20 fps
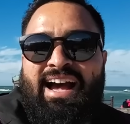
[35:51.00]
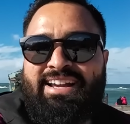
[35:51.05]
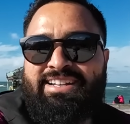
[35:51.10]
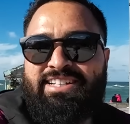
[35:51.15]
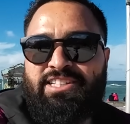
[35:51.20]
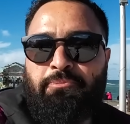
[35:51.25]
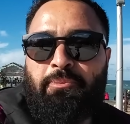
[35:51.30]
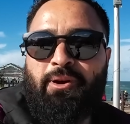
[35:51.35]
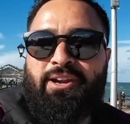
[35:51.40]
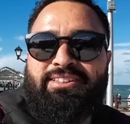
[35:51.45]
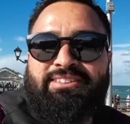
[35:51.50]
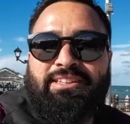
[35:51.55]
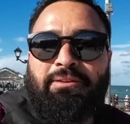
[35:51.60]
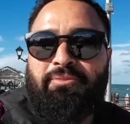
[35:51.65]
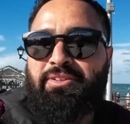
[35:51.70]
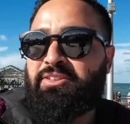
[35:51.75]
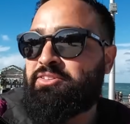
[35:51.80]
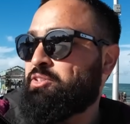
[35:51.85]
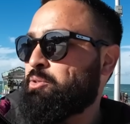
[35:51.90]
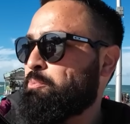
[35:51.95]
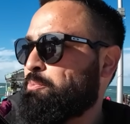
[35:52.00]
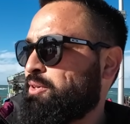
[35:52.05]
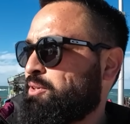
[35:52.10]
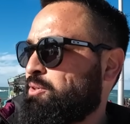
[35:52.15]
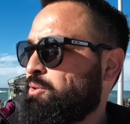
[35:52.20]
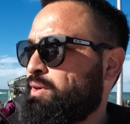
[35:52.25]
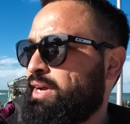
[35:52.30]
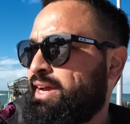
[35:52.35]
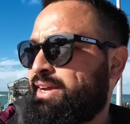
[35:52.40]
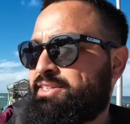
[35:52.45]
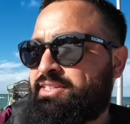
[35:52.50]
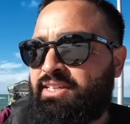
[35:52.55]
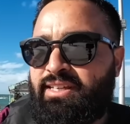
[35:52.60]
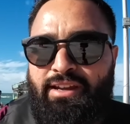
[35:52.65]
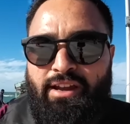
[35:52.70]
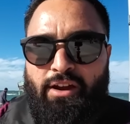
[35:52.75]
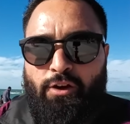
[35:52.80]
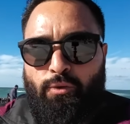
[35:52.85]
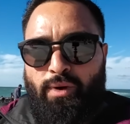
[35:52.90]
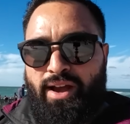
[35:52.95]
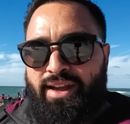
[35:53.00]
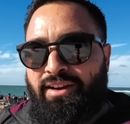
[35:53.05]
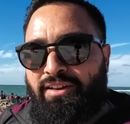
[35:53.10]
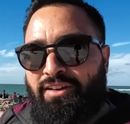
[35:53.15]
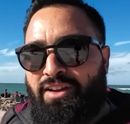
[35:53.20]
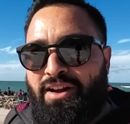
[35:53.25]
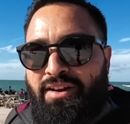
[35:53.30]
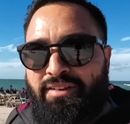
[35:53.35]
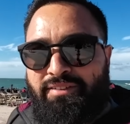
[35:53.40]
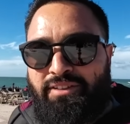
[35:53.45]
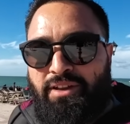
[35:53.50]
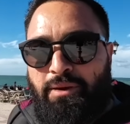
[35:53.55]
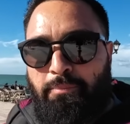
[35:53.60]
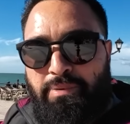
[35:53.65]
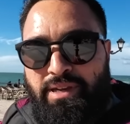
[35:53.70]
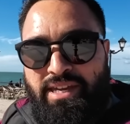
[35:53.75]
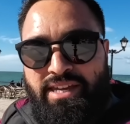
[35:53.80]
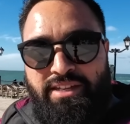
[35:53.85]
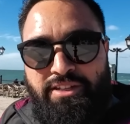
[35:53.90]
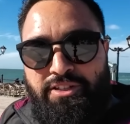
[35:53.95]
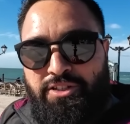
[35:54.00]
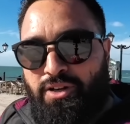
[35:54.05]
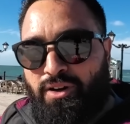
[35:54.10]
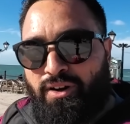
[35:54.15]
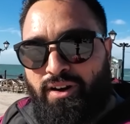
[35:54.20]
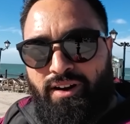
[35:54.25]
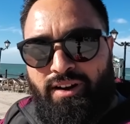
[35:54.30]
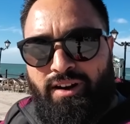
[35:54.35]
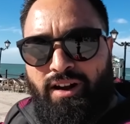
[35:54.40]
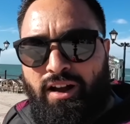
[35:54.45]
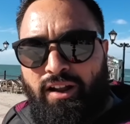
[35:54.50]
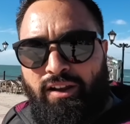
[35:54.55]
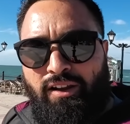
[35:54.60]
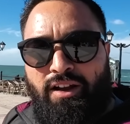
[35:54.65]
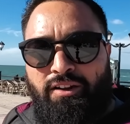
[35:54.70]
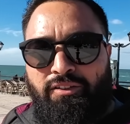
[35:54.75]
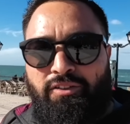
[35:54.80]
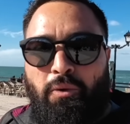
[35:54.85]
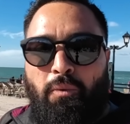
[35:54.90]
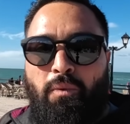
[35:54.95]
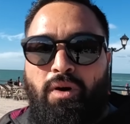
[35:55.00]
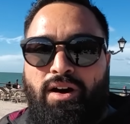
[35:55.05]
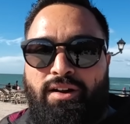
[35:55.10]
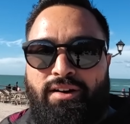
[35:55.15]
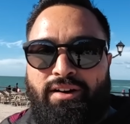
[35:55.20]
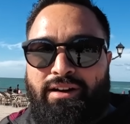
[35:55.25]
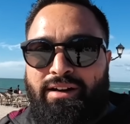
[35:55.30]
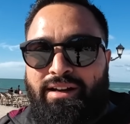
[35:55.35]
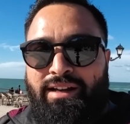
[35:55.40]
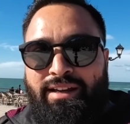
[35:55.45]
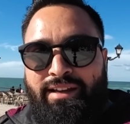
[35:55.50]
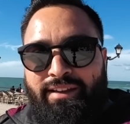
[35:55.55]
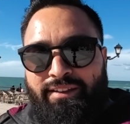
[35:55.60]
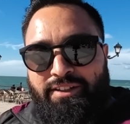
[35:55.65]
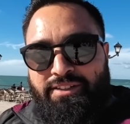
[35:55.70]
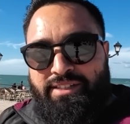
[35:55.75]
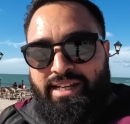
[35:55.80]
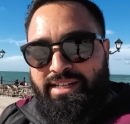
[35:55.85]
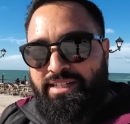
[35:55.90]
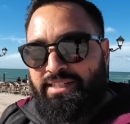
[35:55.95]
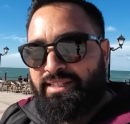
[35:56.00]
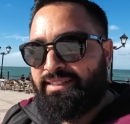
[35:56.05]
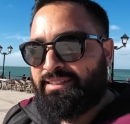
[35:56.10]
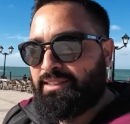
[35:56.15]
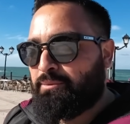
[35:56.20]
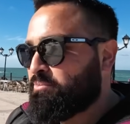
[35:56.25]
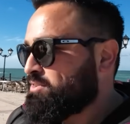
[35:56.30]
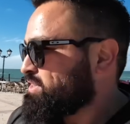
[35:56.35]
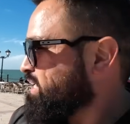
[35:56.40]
I just spotted something super cool, actually. Right along the beach, or along the water, there's actually some